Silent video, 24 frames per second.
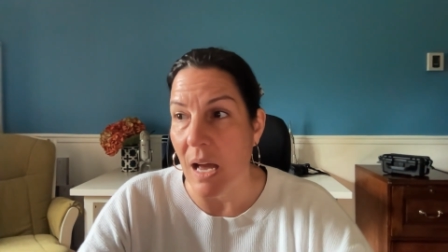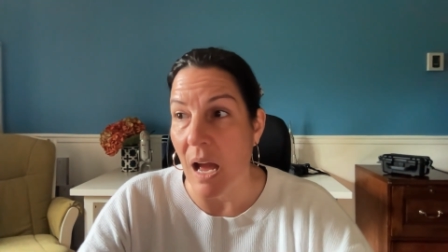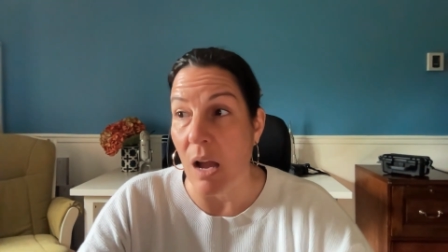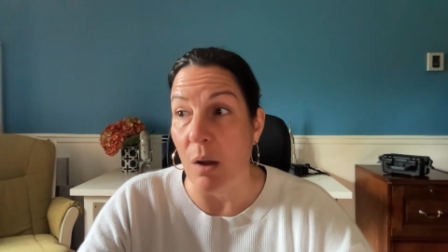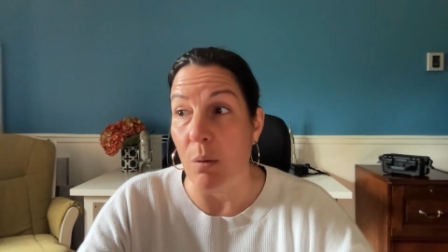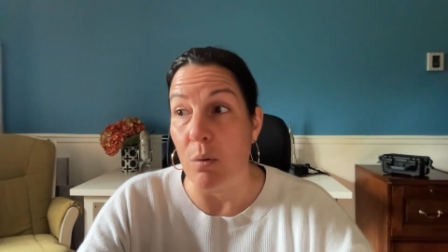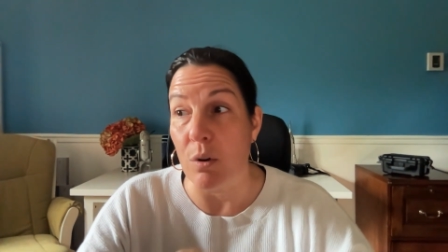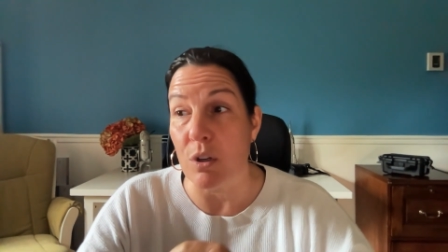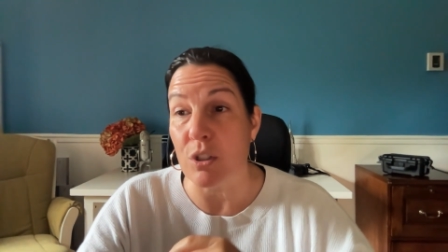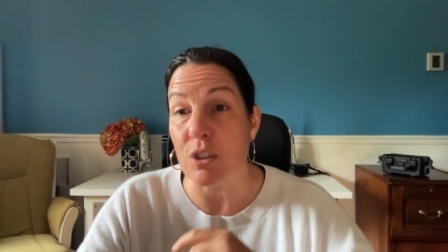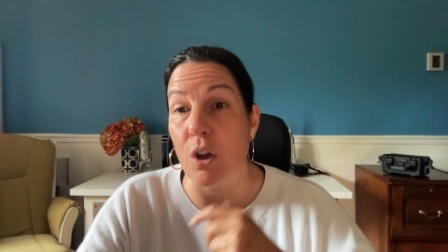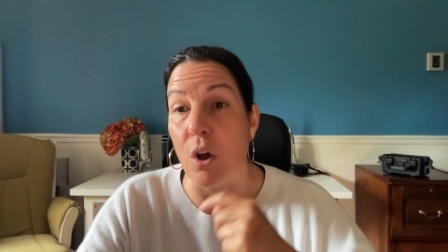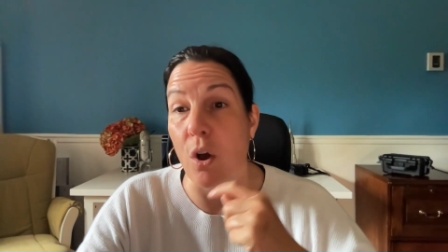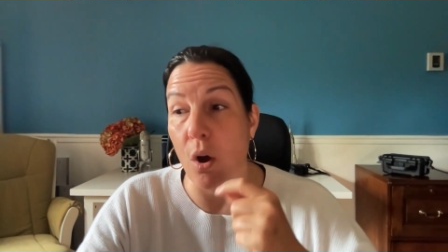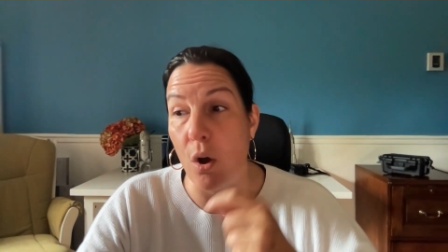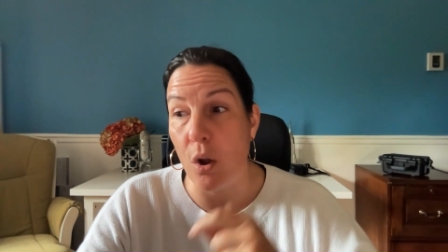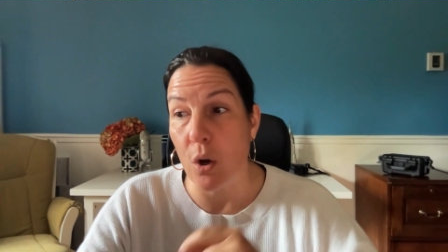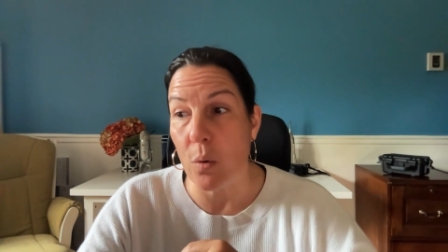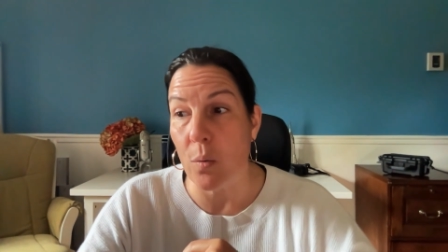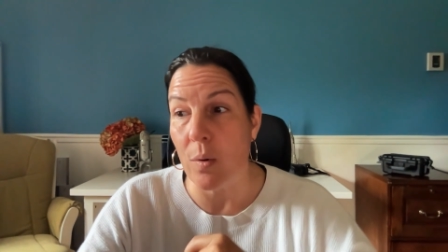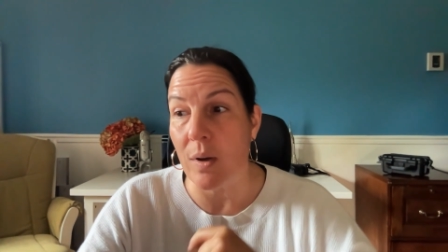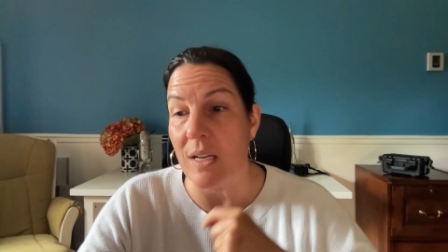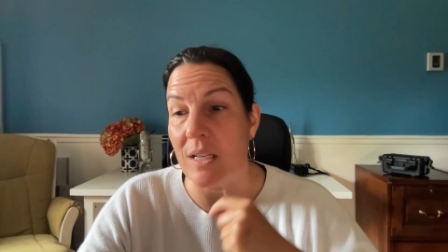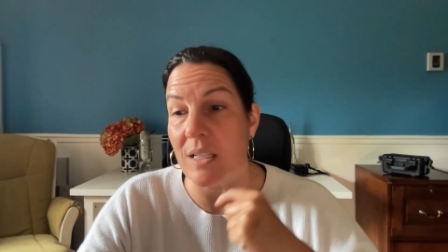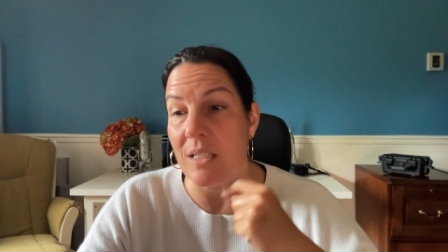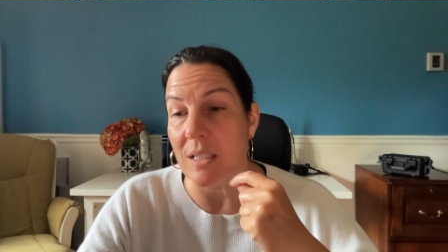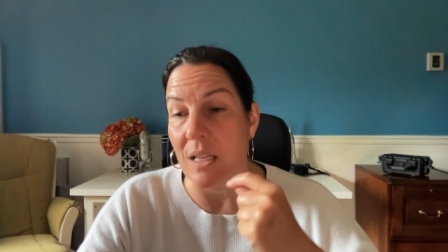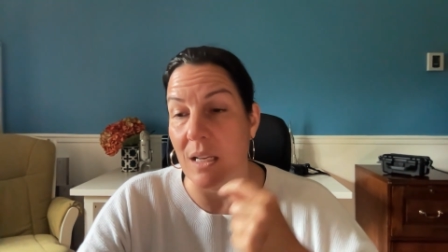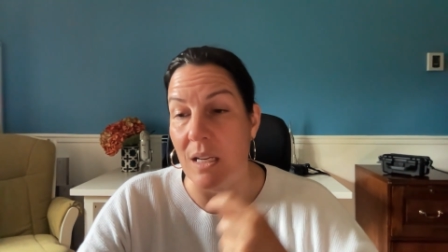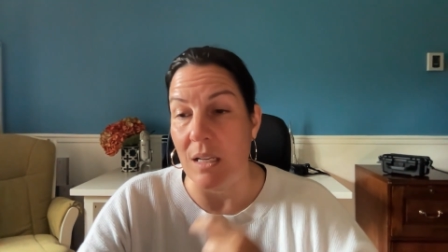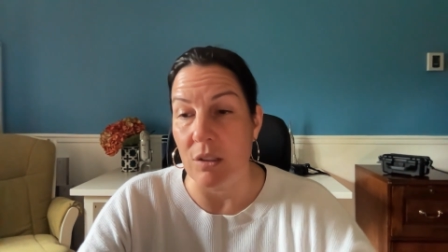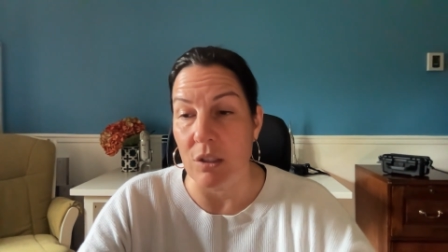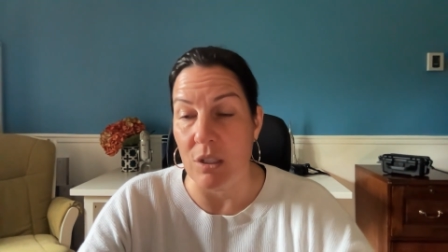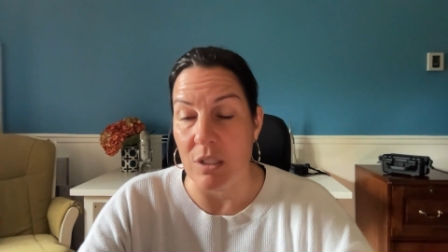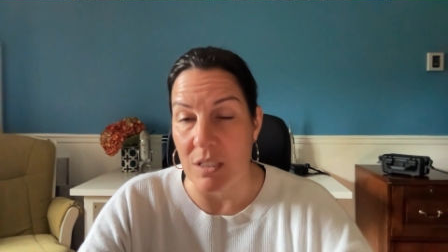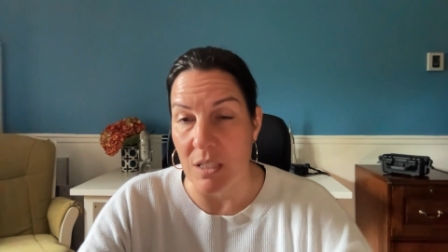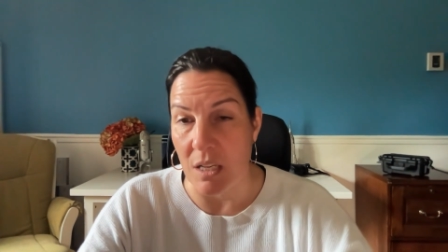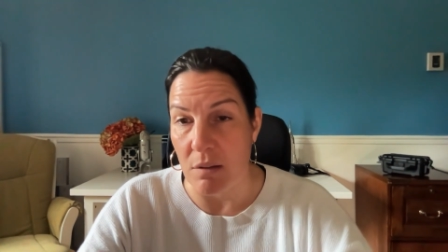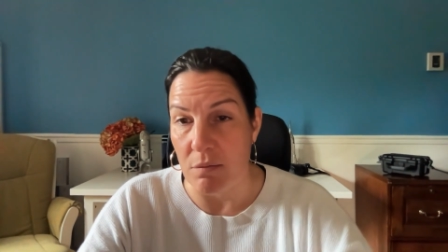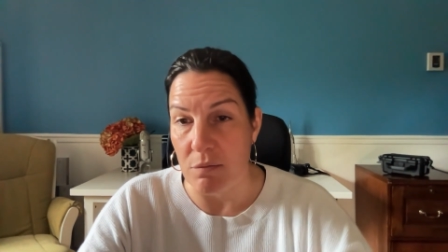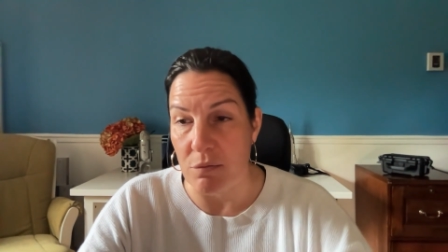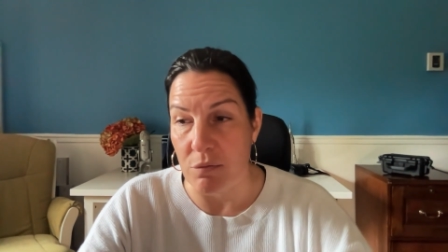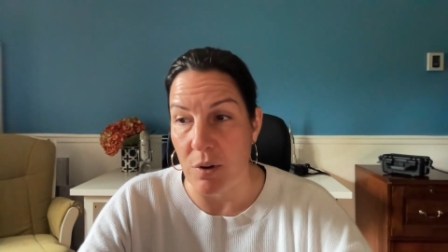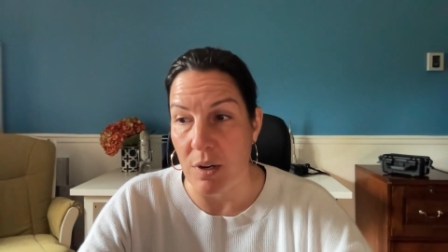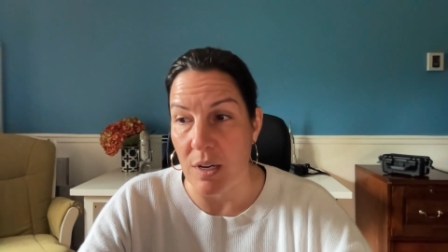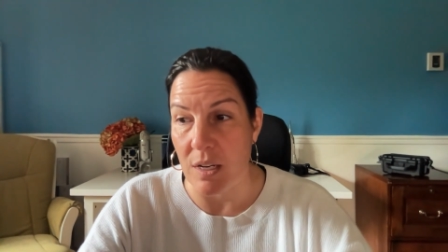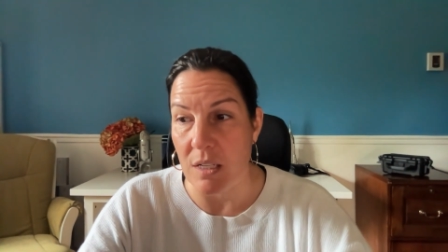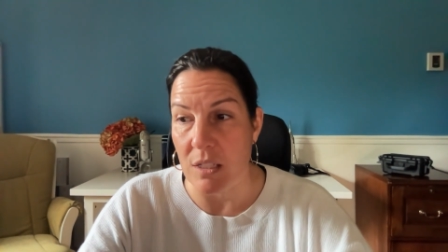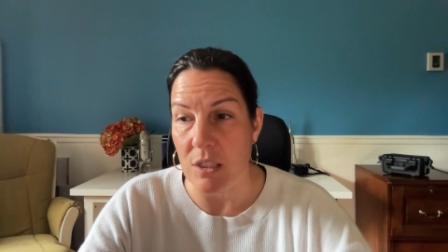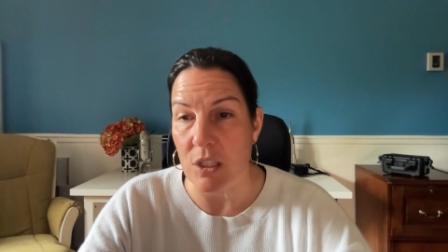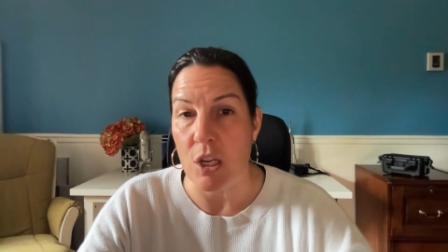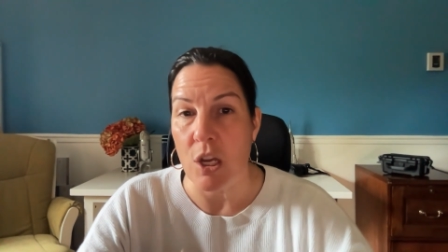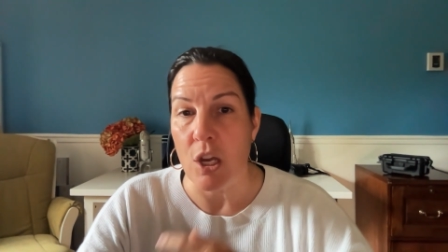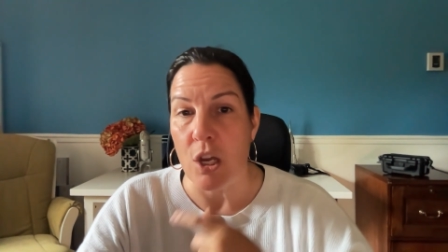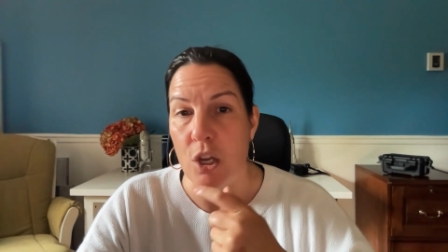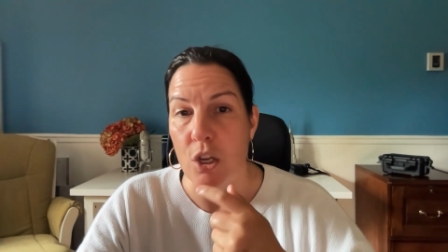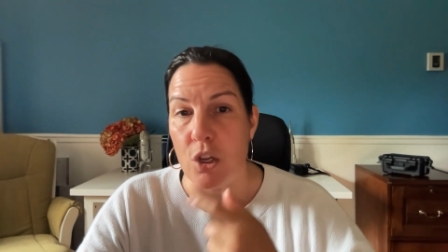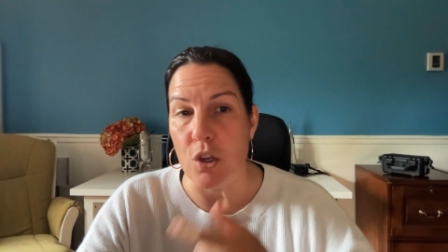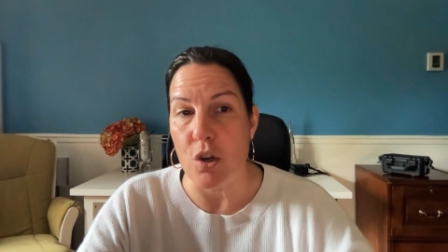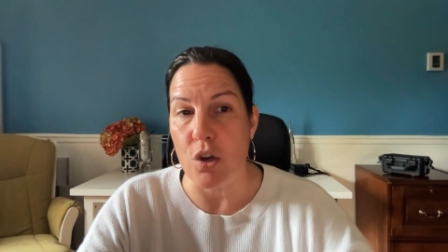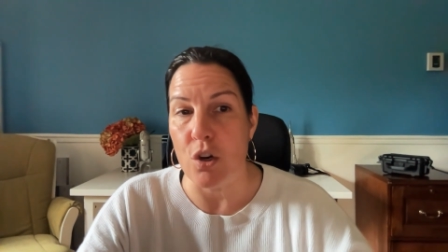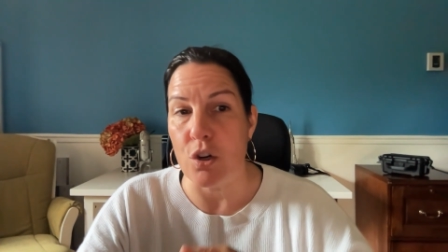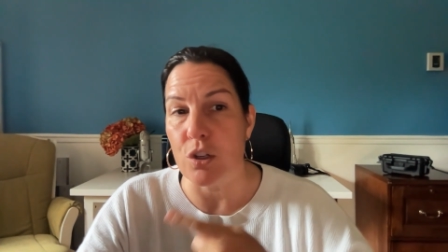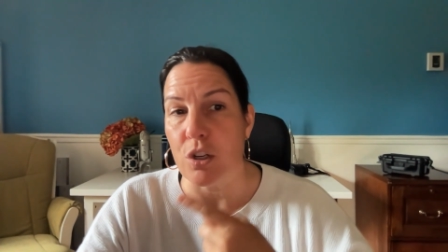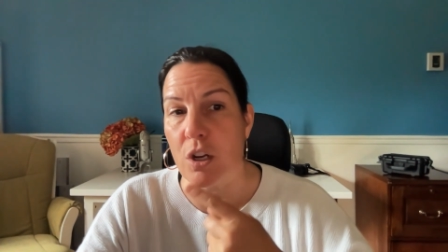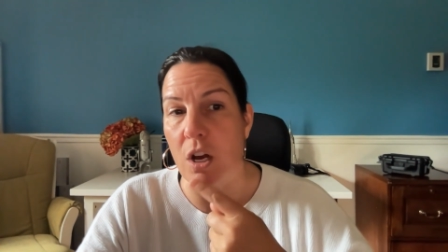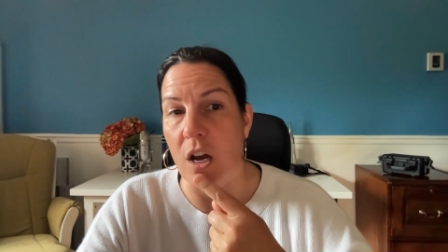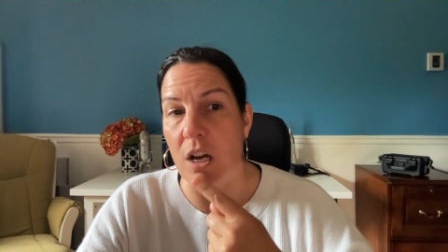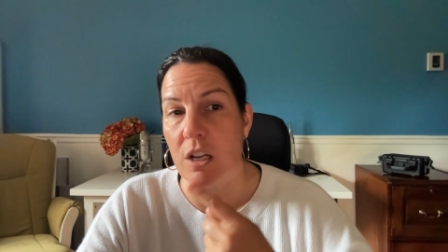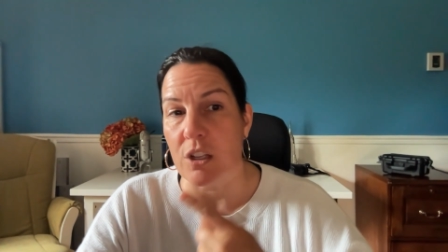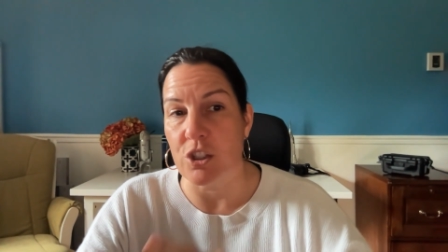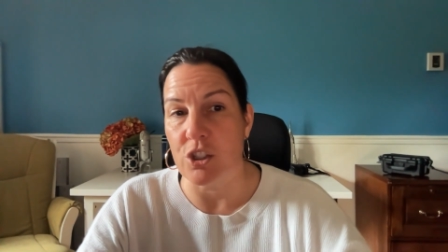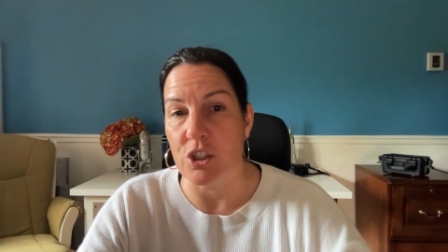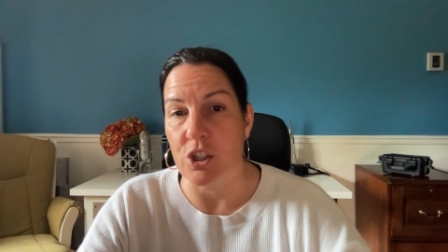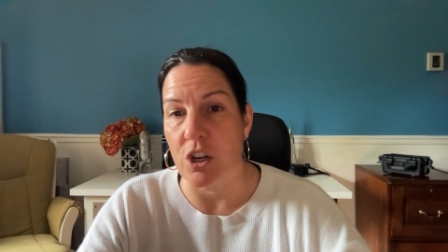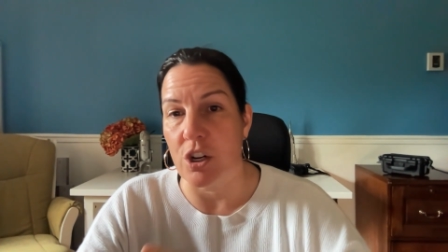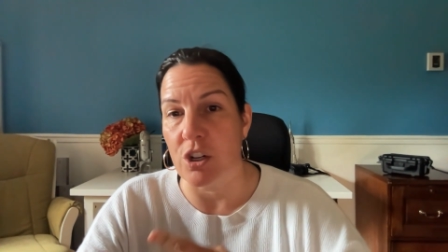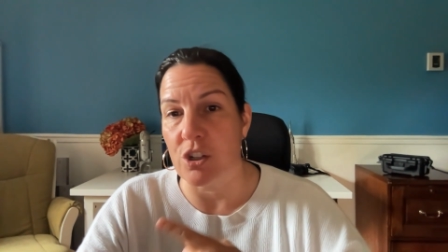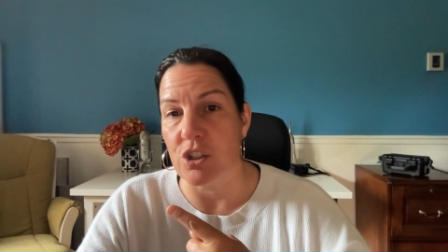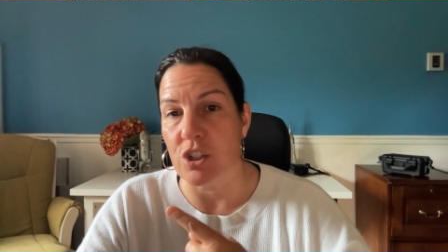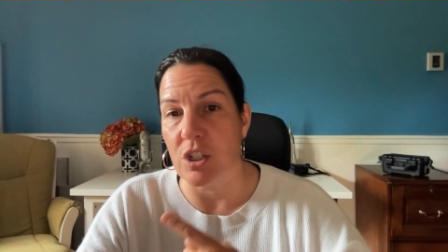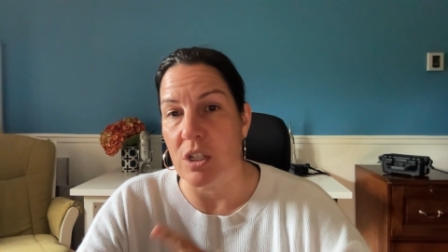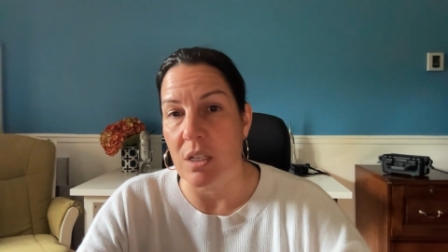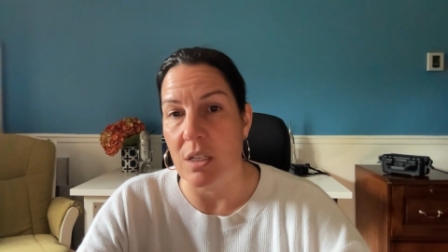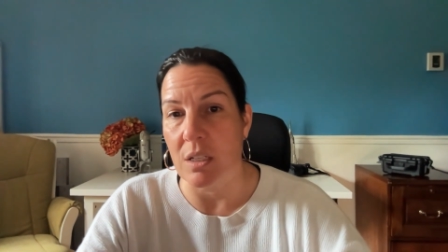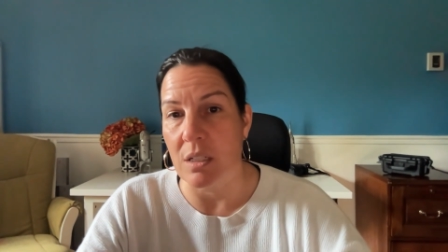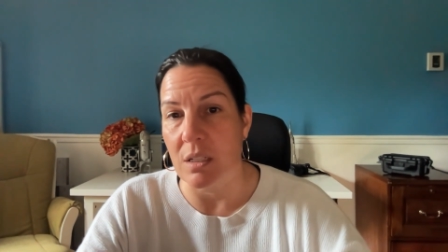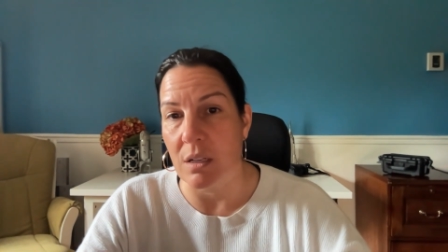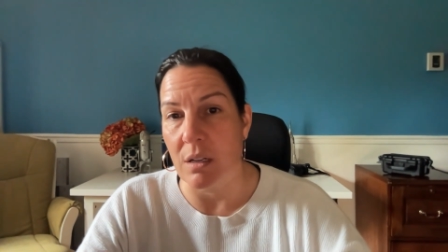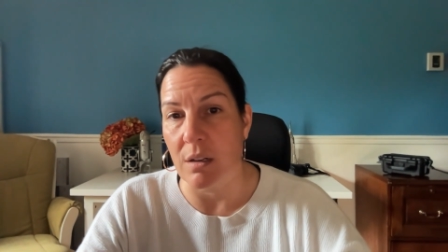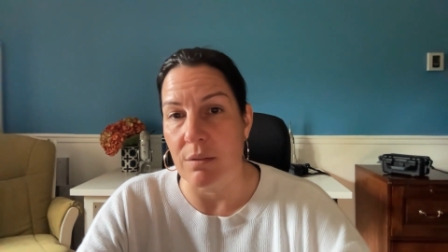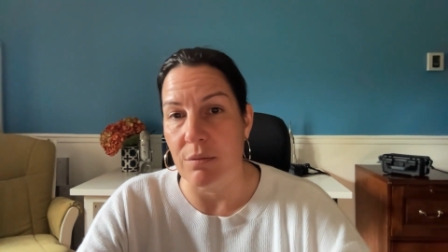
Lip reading: I was always saying the same phrase, you're not charging enough.